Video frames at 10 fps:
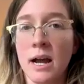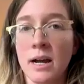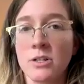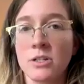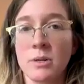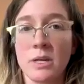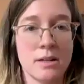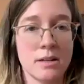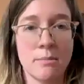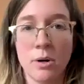actually
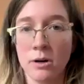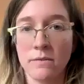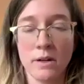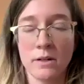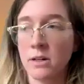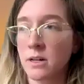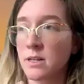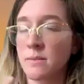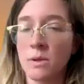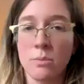because I'm perfect or
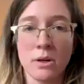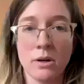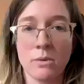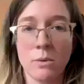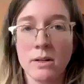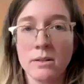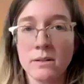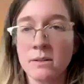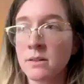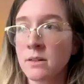because I'm the pure one